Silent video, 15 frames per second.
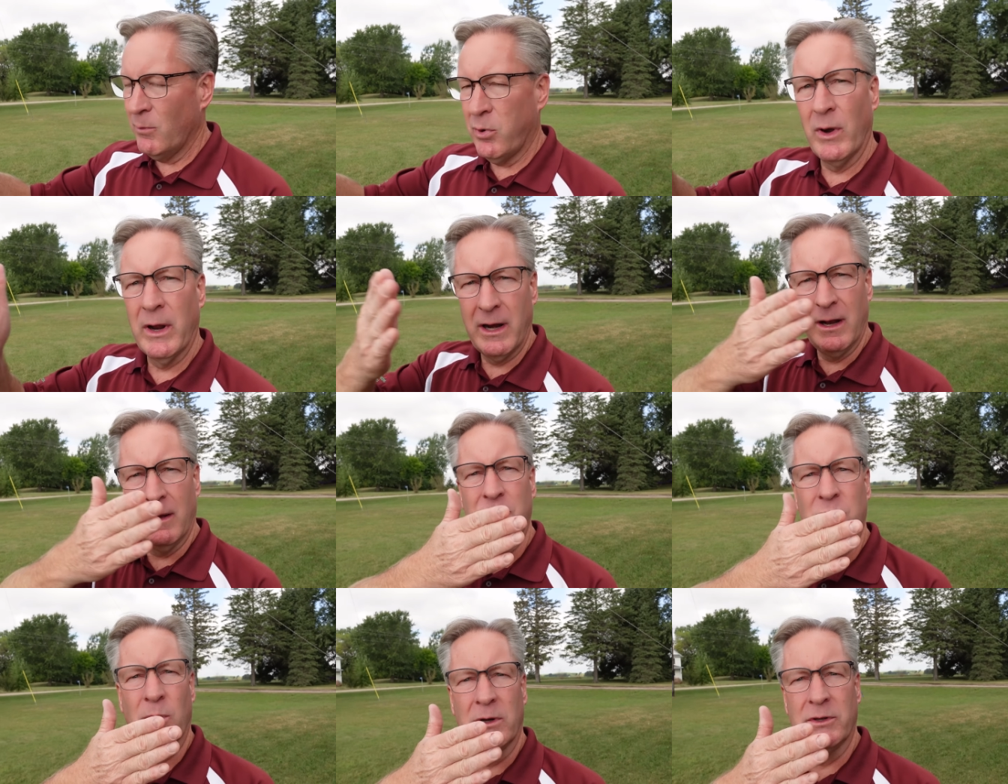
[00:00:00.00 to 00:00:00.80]
point it
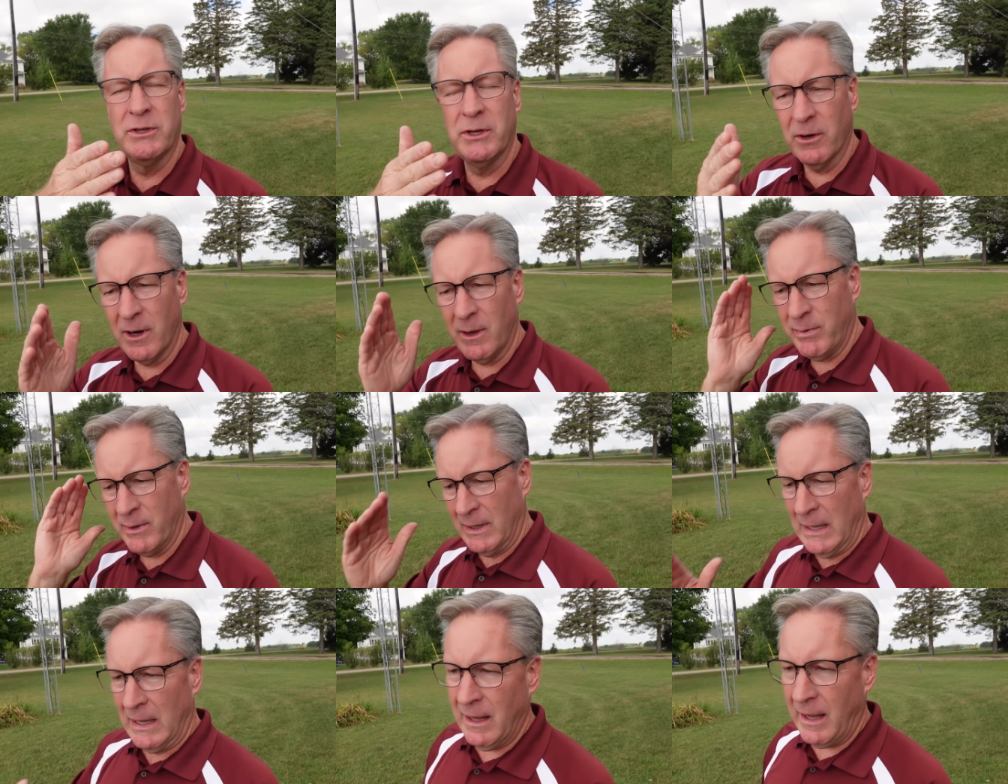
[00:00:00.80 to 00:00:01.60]
up towards Europe,
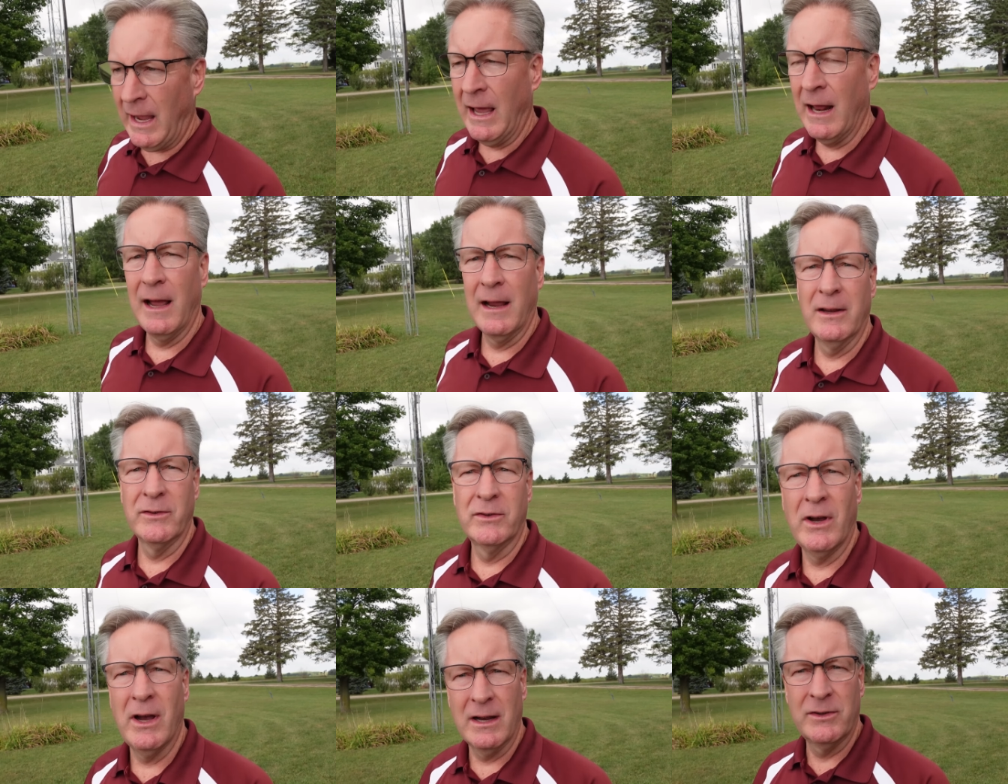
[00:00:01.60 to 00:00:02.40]
and I can
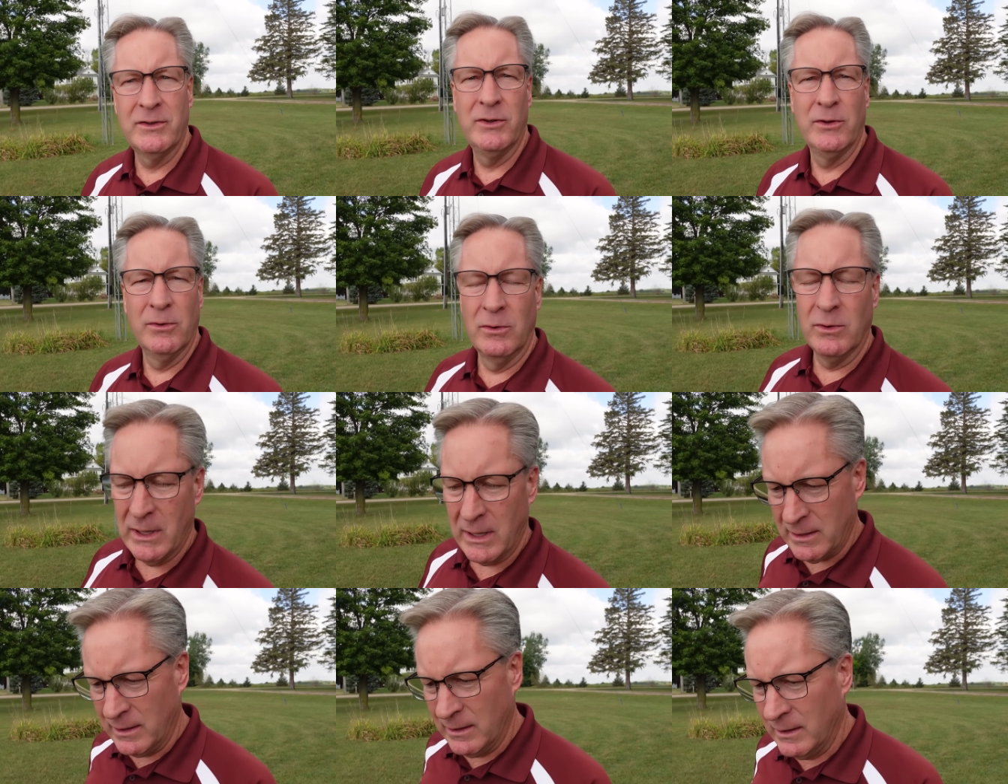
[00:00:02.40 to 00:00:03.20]
talk
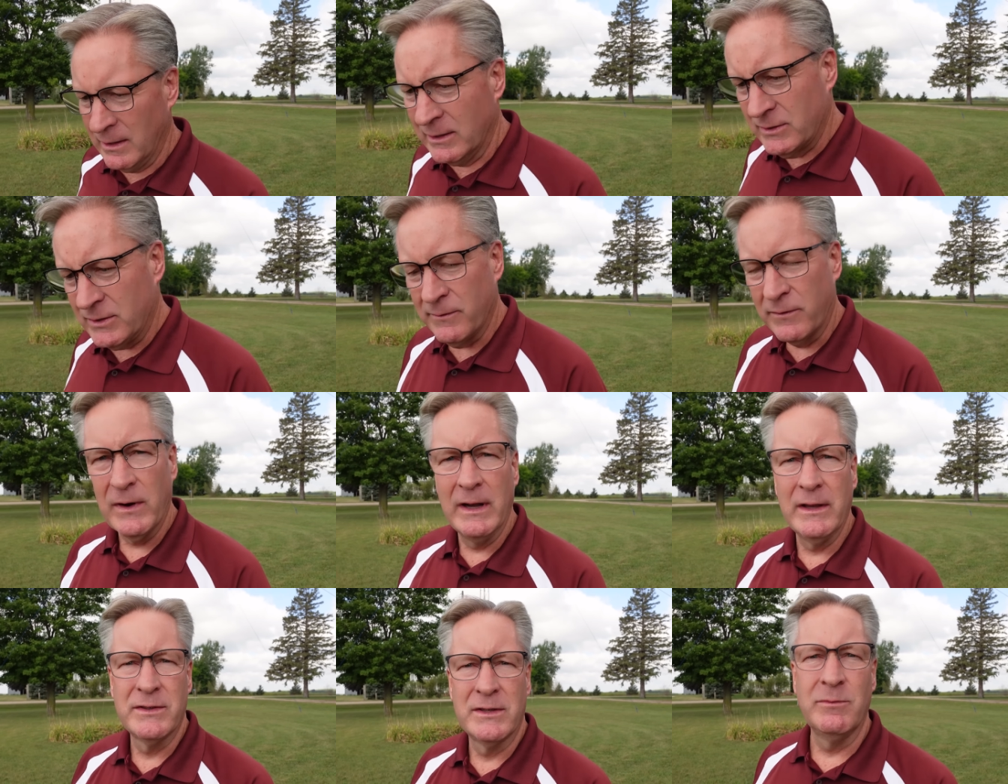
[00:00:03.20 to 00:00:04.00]
to some
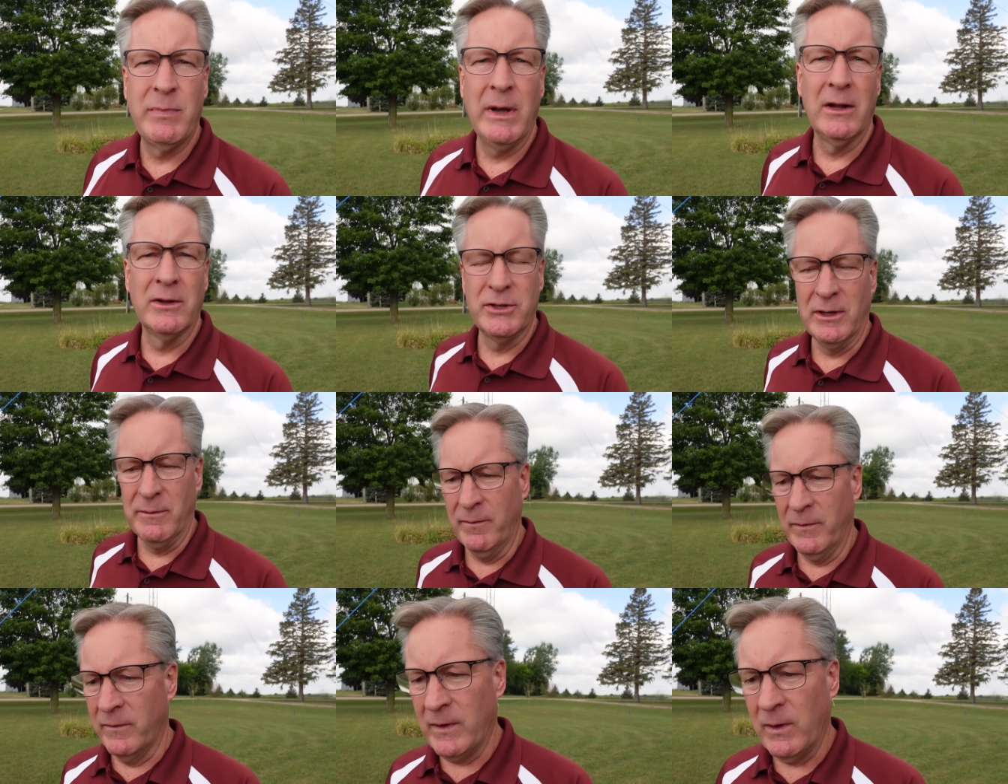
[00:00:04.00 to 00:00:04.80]
friends in
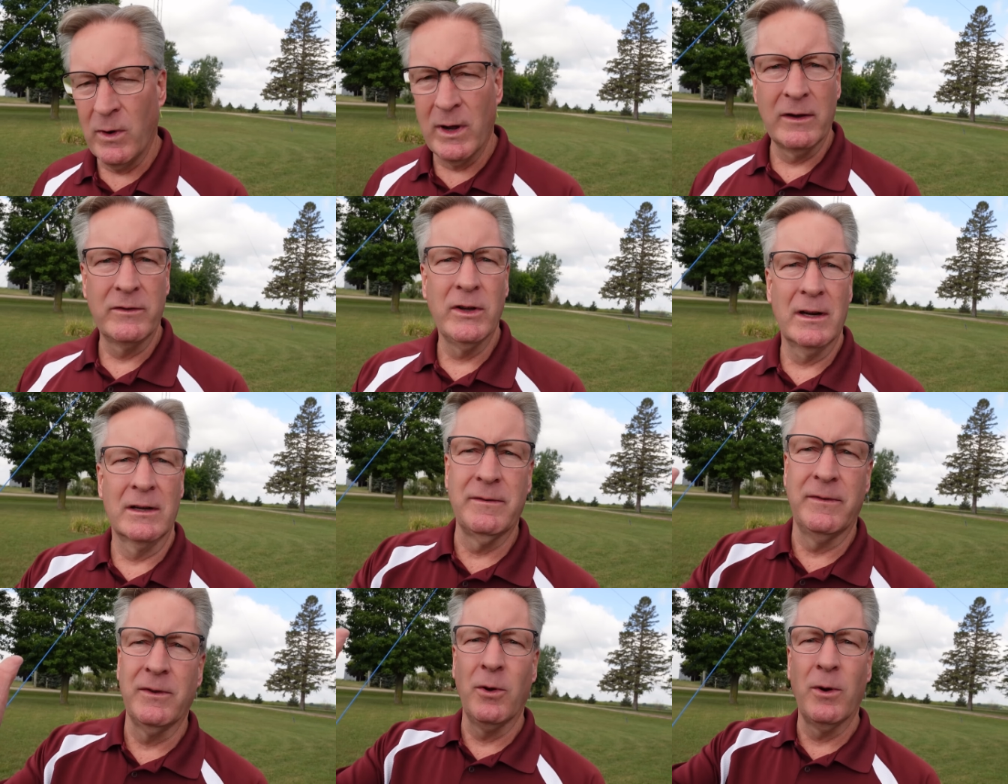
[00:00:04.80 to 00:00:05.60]
Belgium. If I want to talk
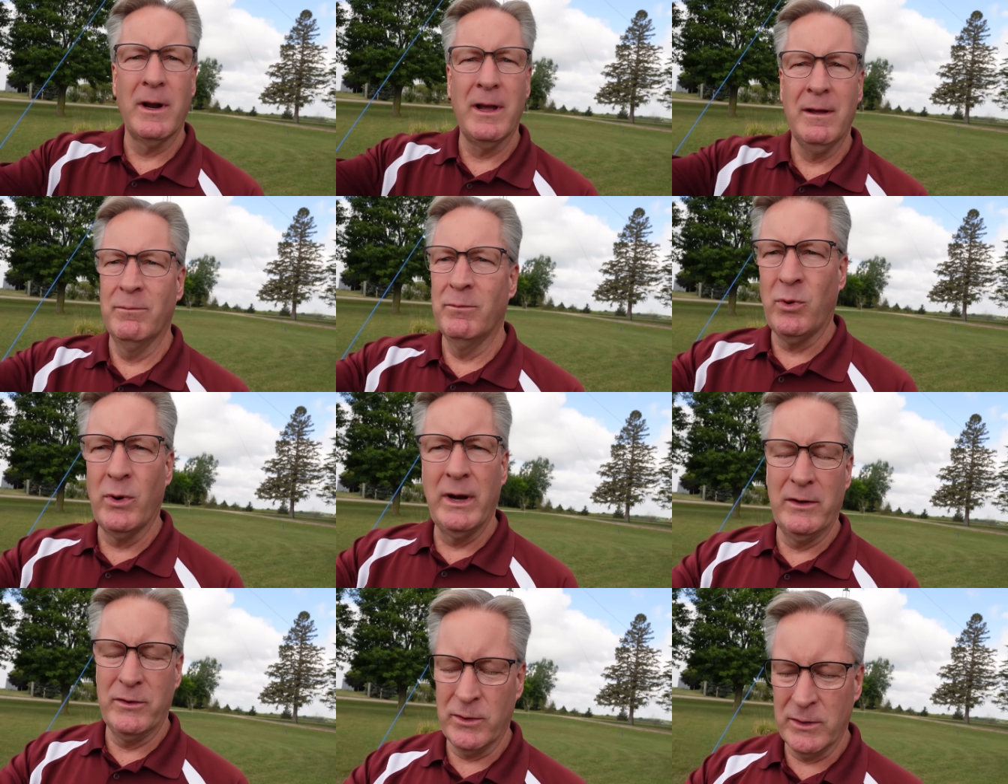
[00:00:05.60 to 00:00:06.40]
to Florida,
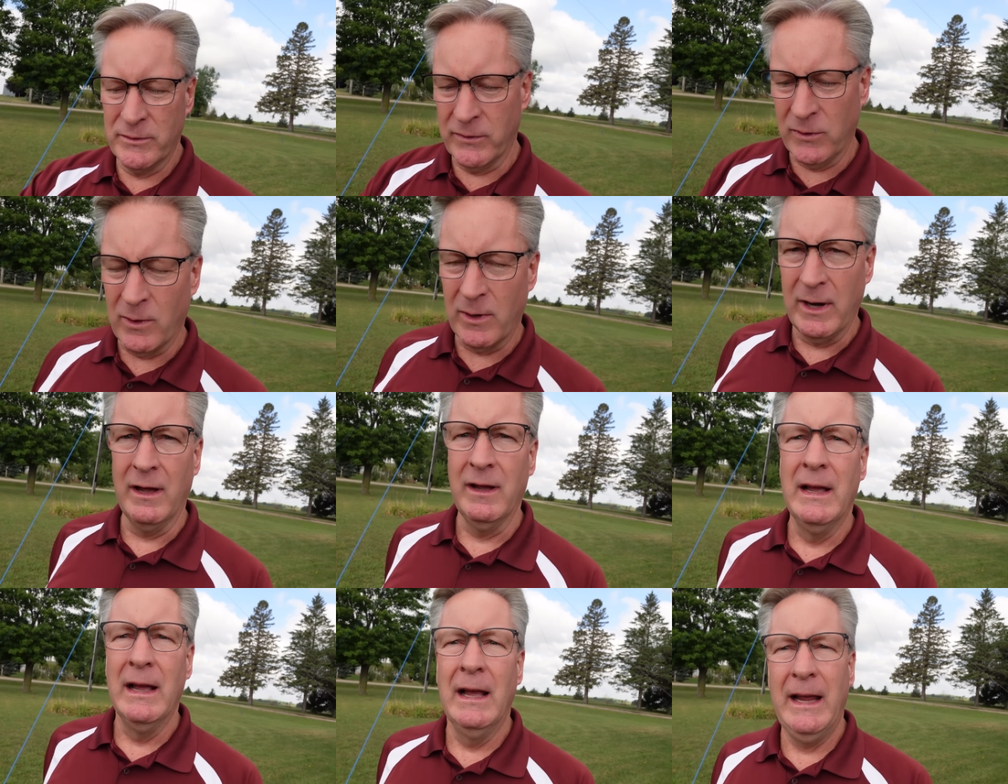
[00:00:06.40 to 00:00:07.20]
point it towards Florida.
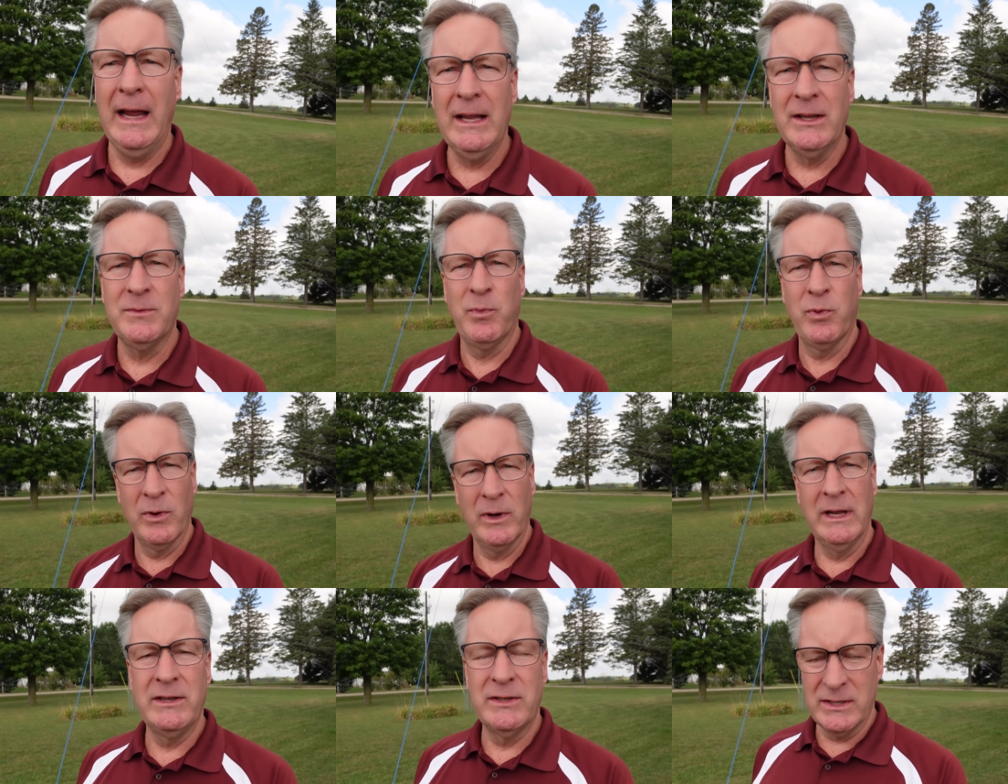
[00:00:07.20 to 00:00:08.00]
It's
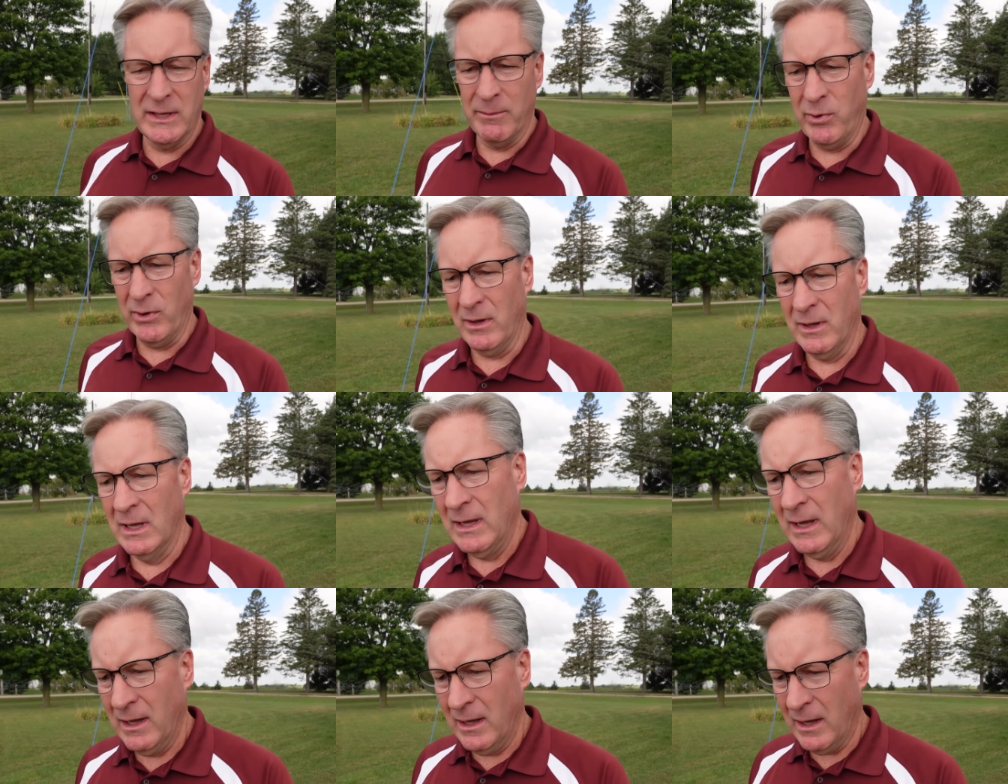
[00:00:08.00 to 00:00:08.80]
pretty simple.
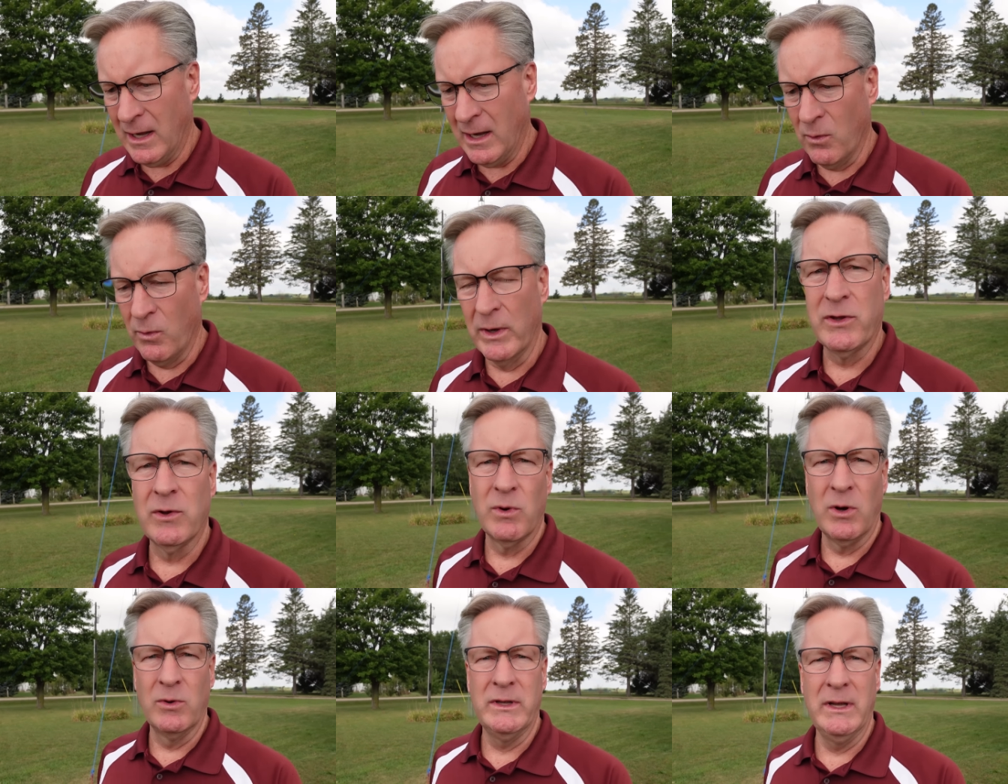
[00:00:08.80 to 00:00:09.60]
With the
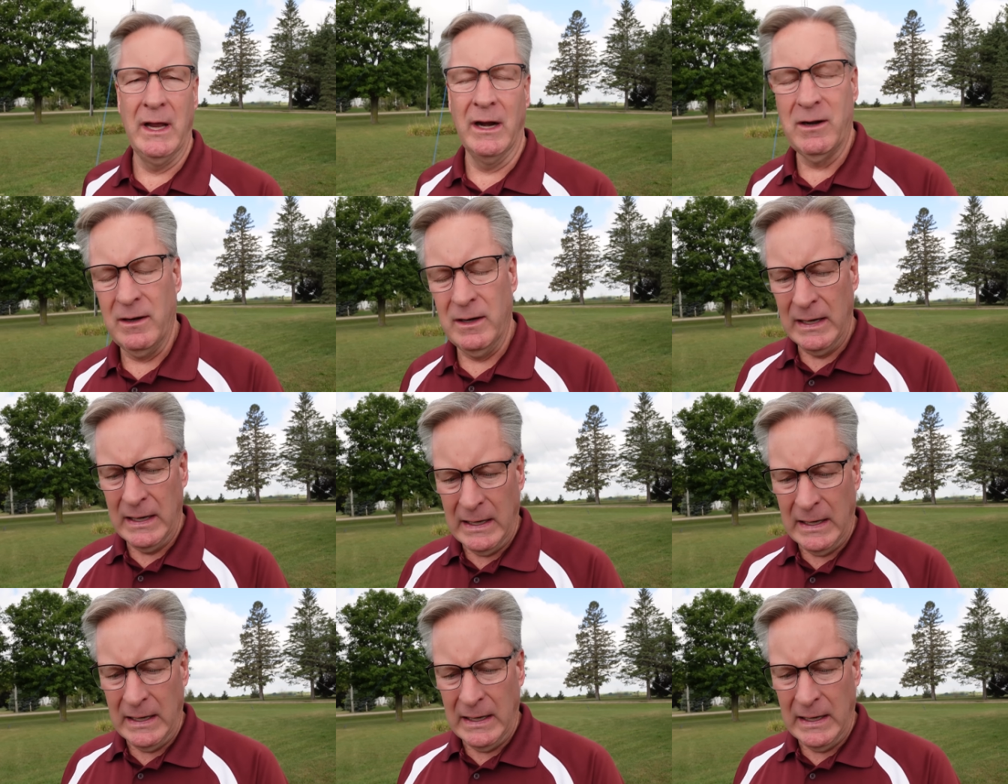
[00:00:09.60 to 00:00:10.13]
rotator.